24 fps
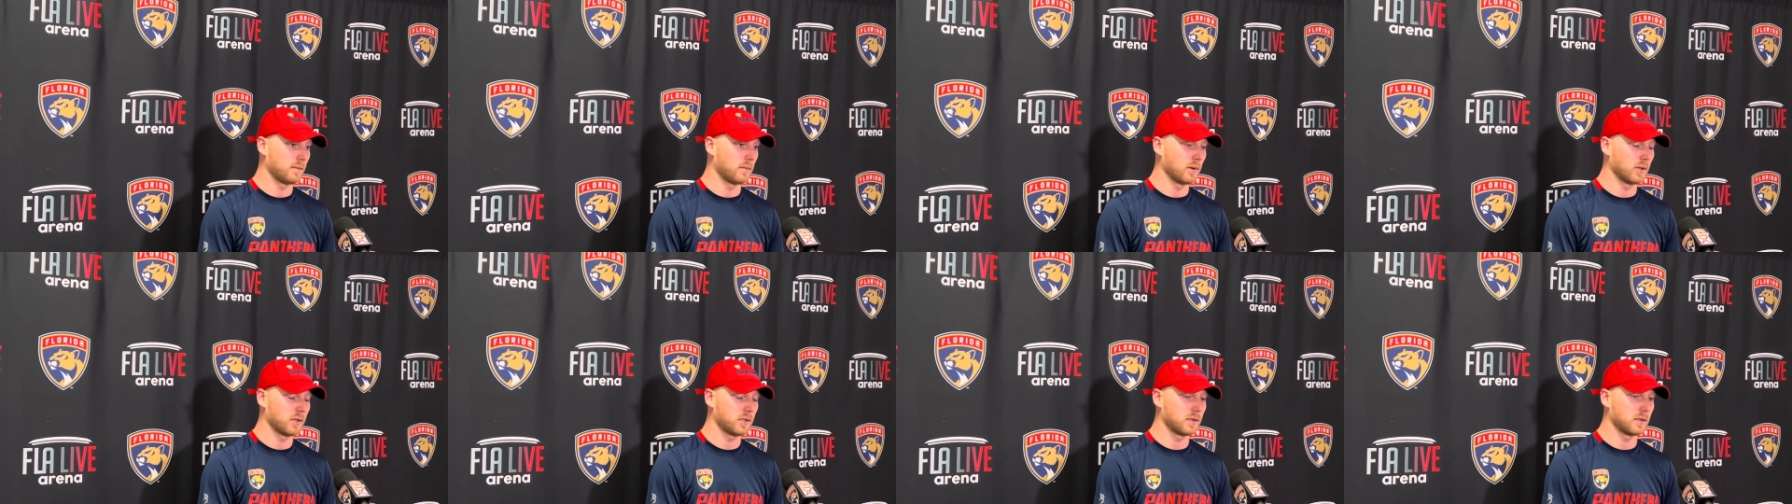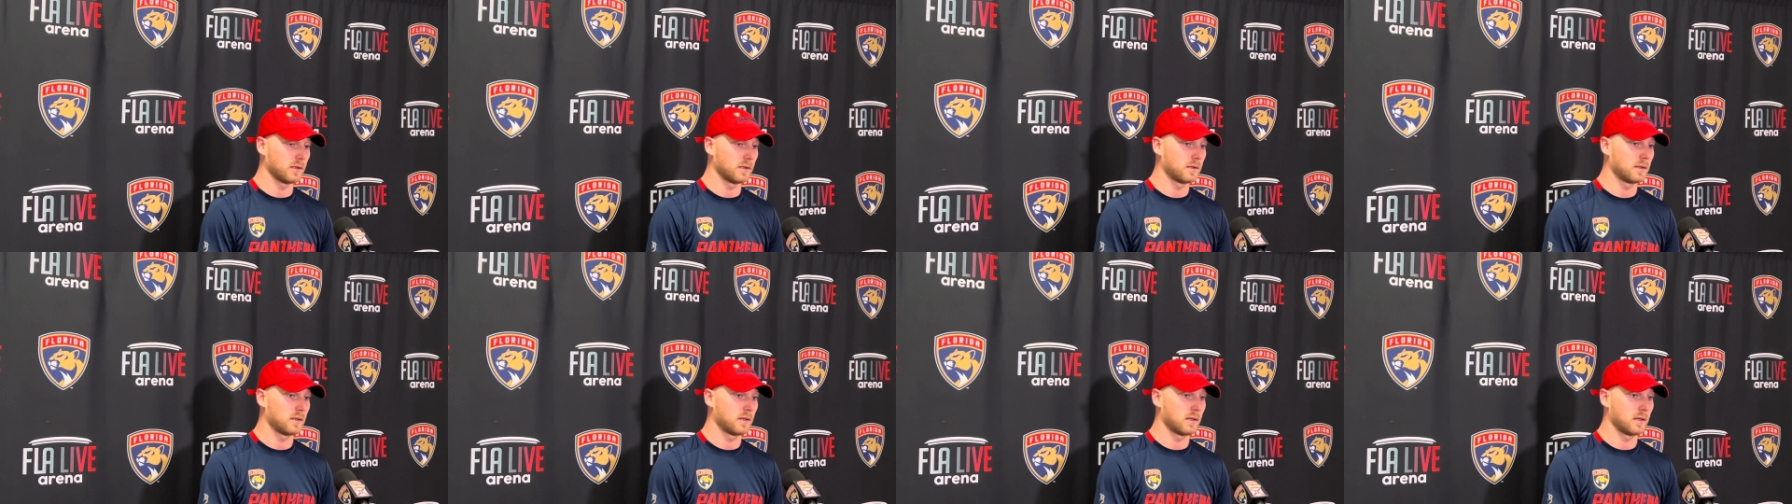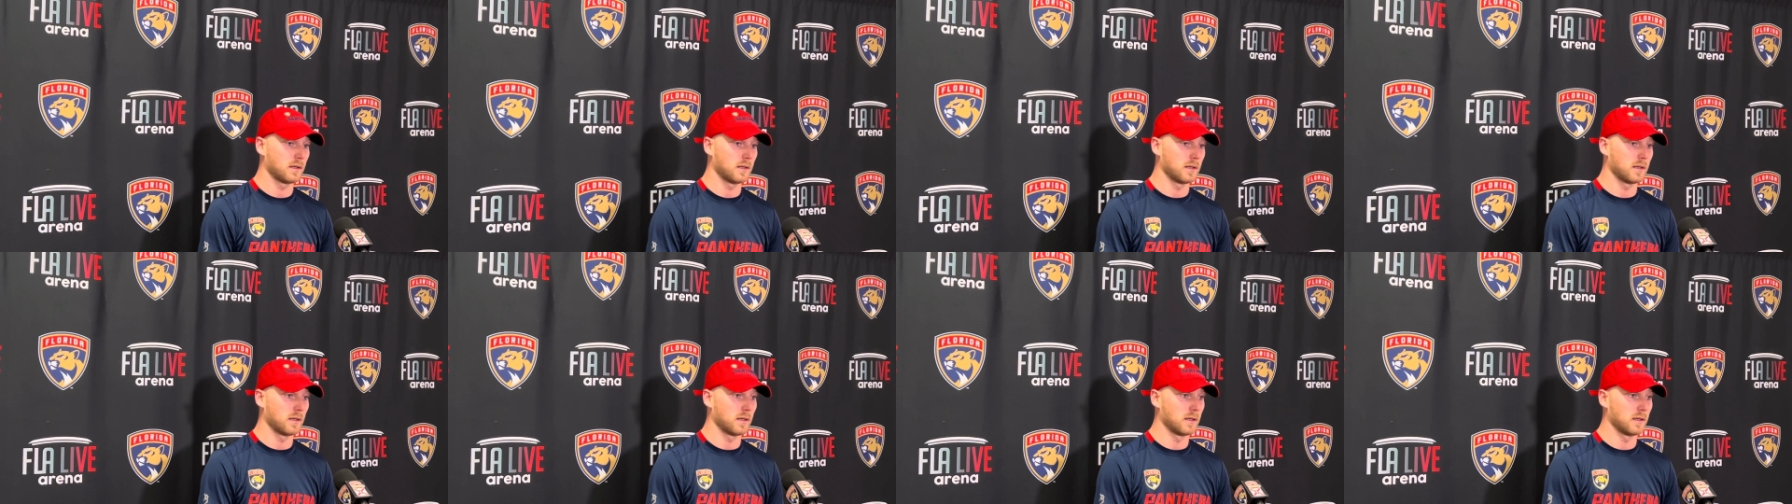pushes
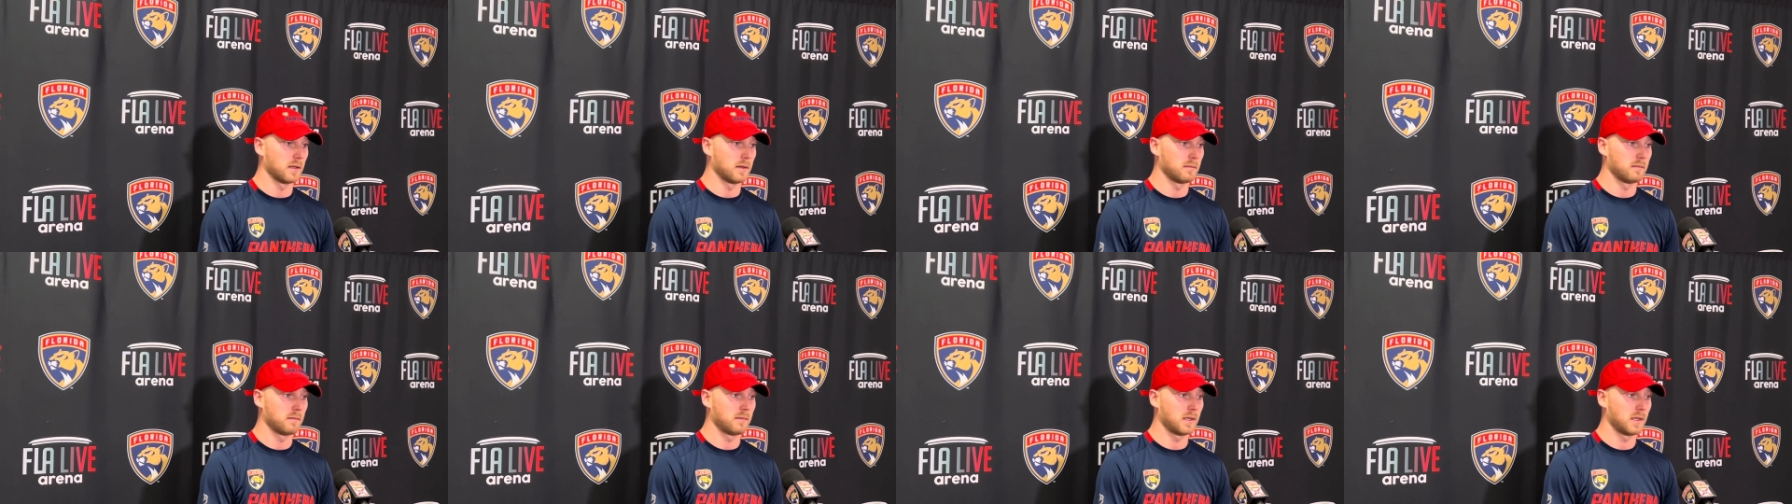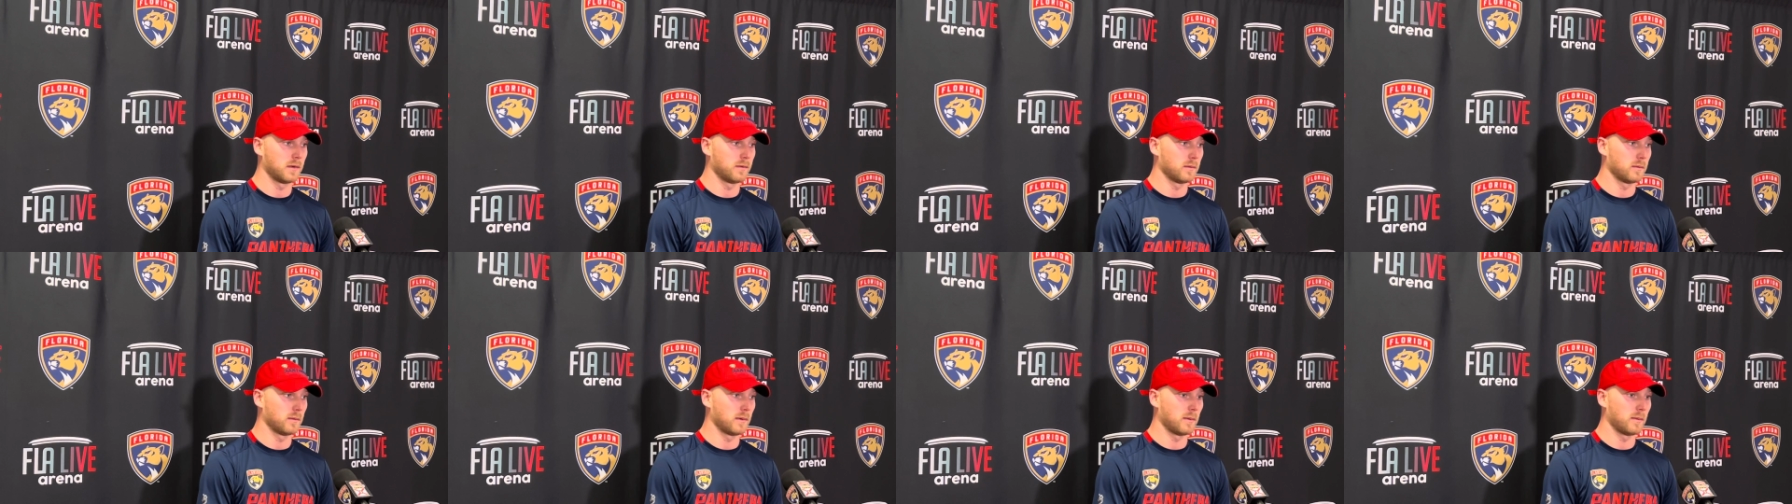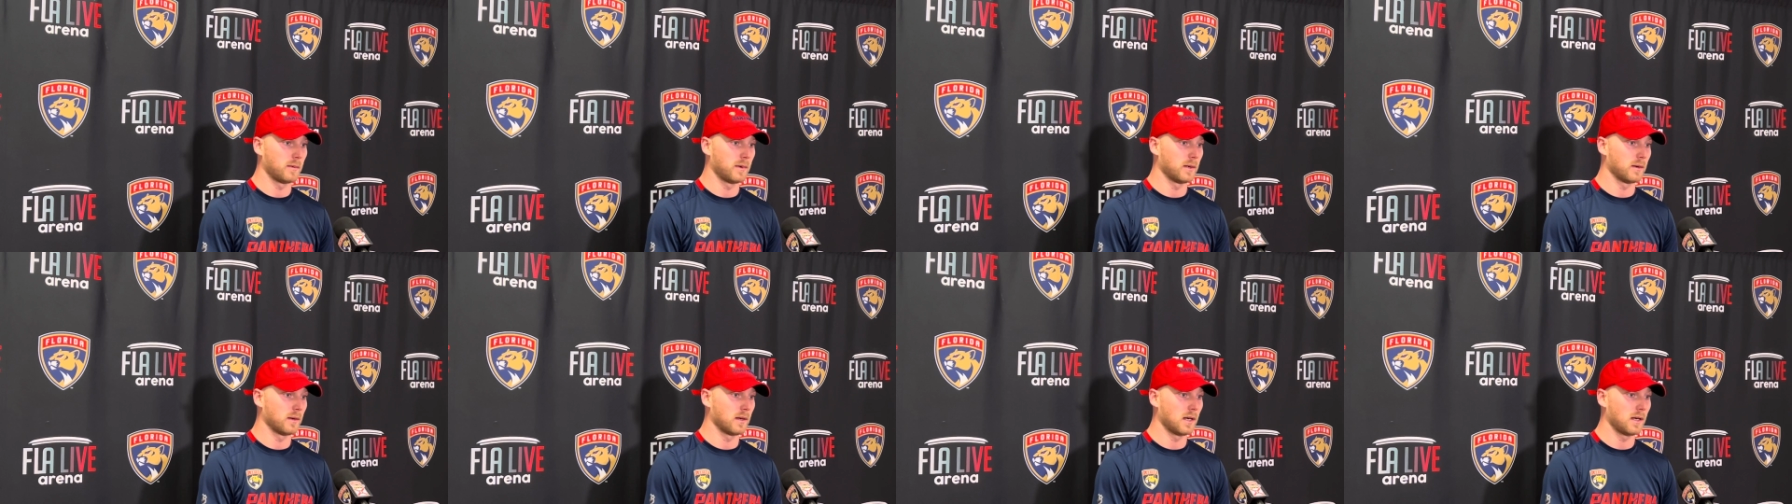um, even when
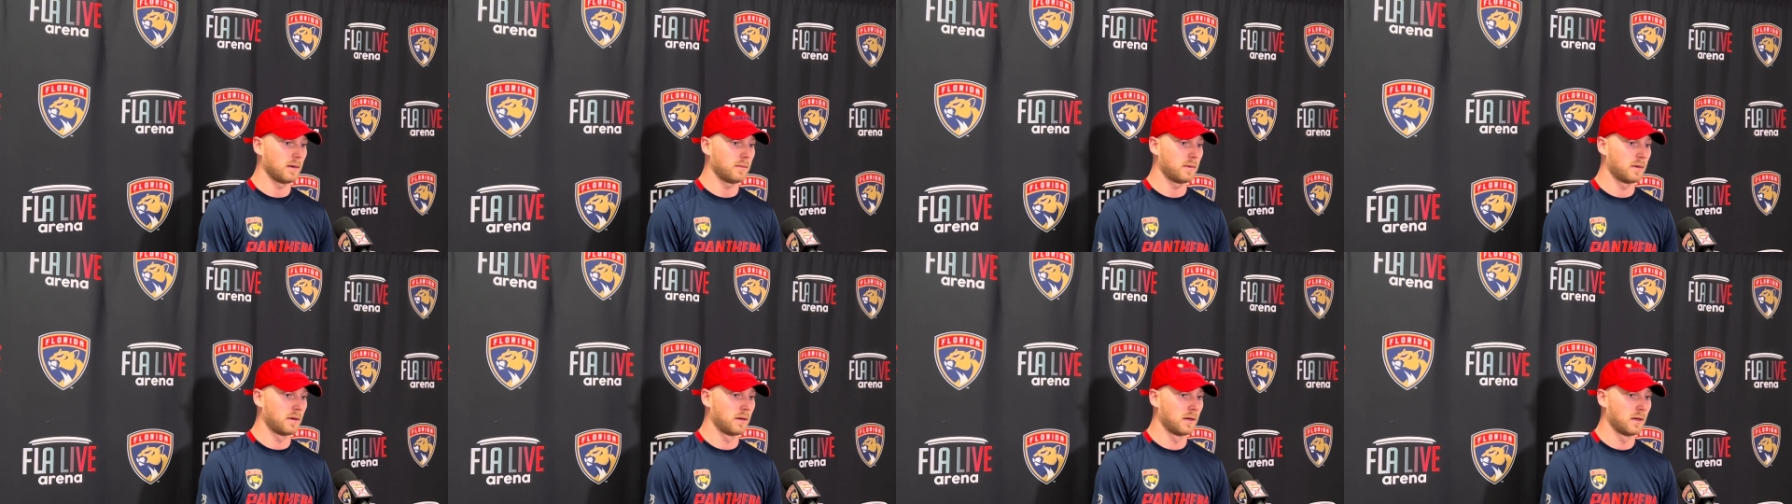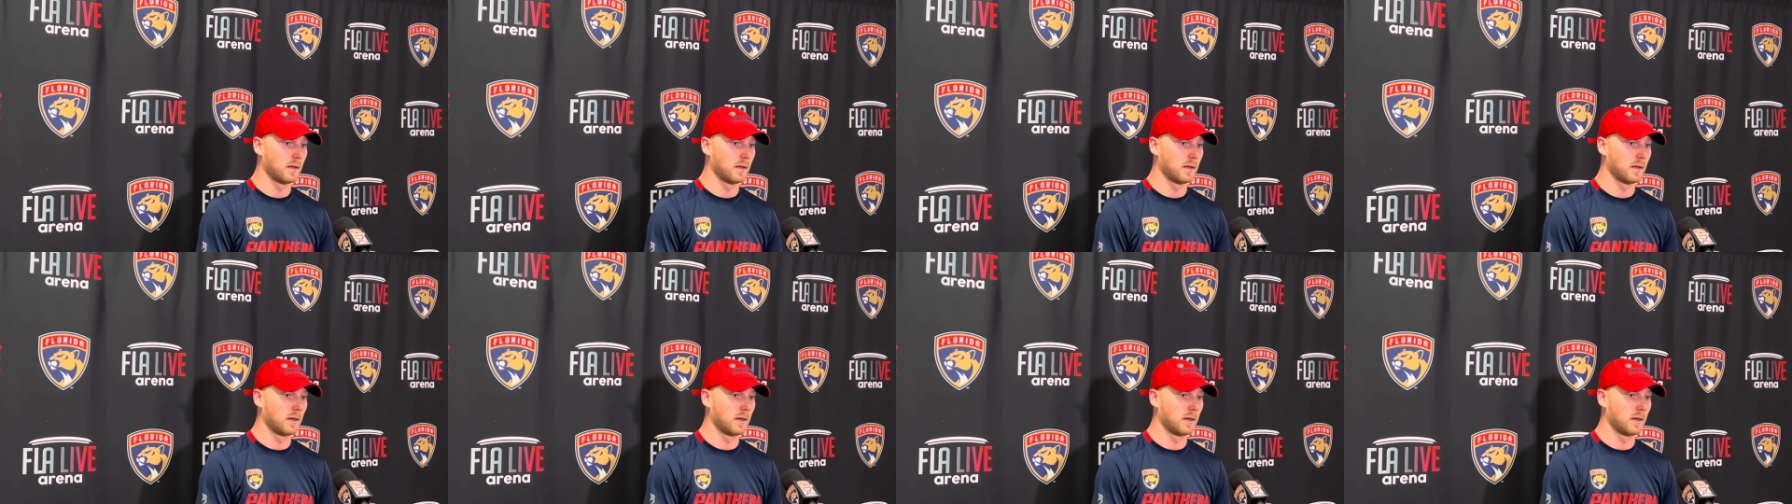we were up